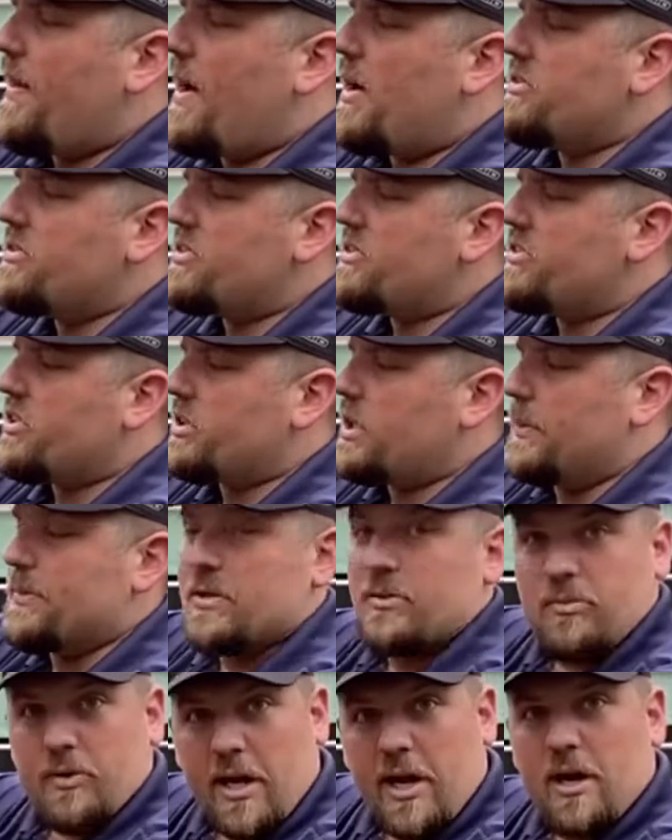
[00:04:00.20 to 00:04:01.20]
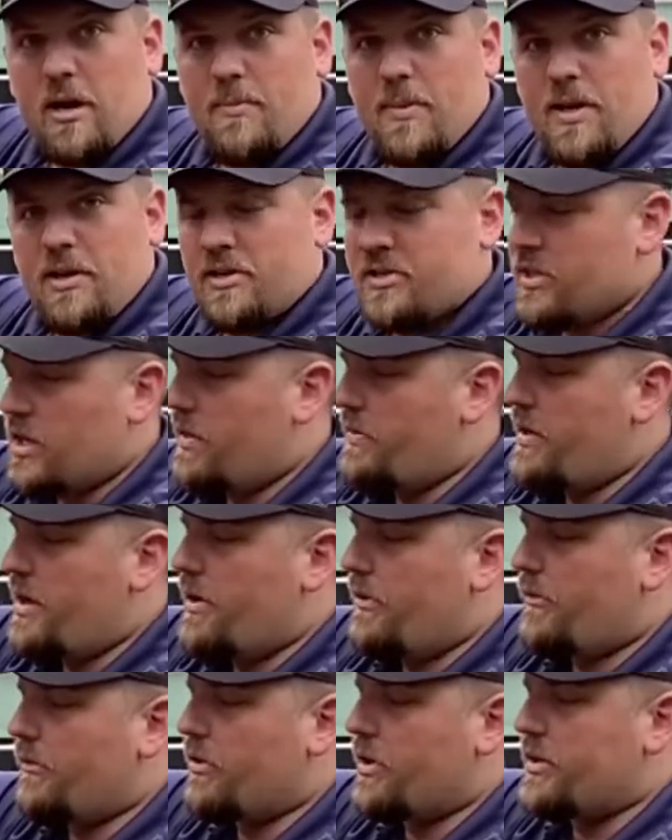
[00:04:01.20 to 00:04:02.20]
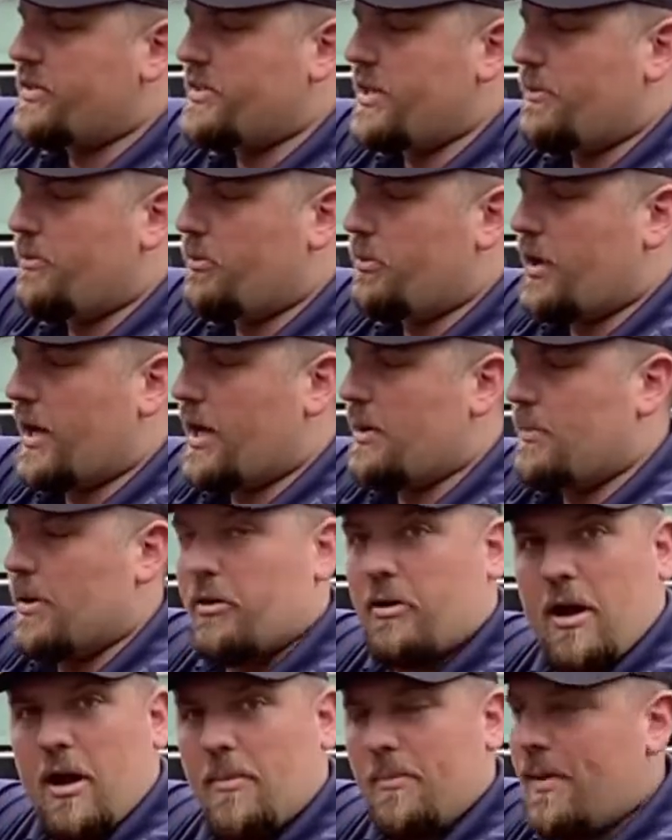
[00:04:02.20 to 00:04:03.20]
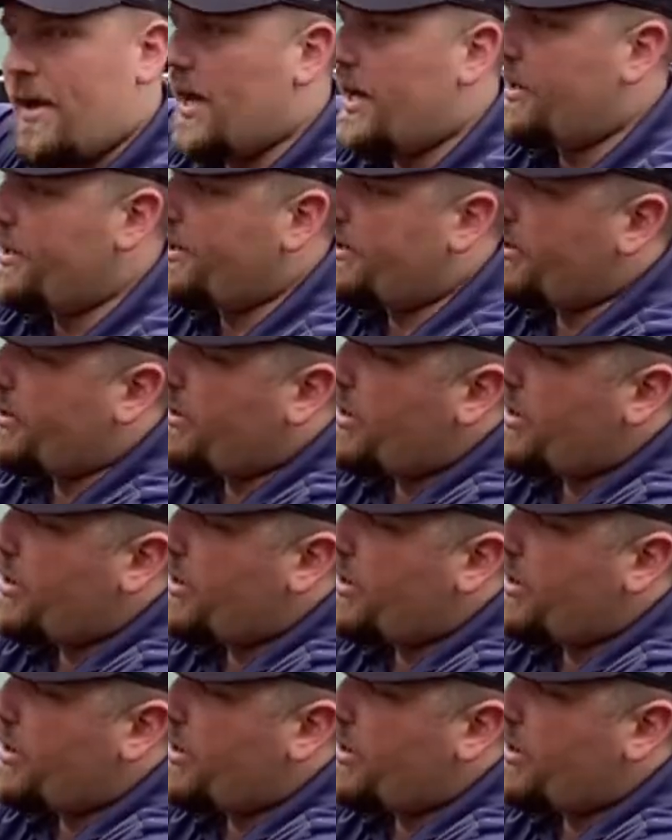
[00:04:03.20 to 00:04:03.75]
us to clip some carabiners on there. For example, I got my ground pad here.